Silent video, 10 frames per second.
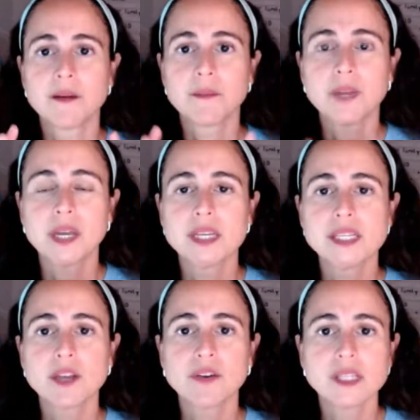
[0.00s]
because
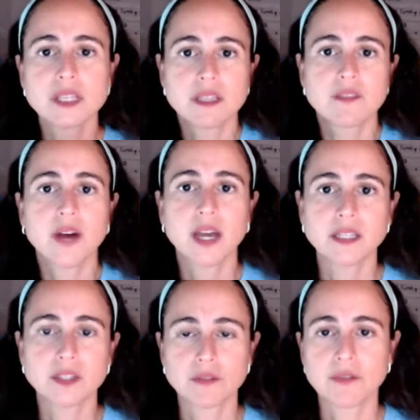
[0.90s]
there is a divine
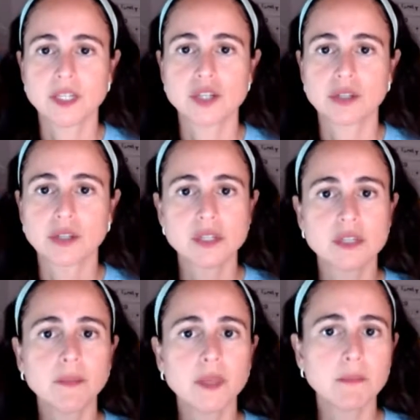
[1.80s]
intervention. There's
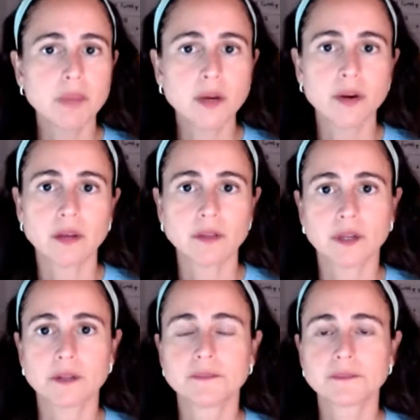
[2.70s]
something bigger out
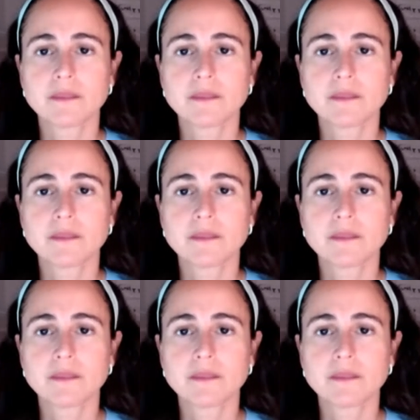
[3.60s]
there.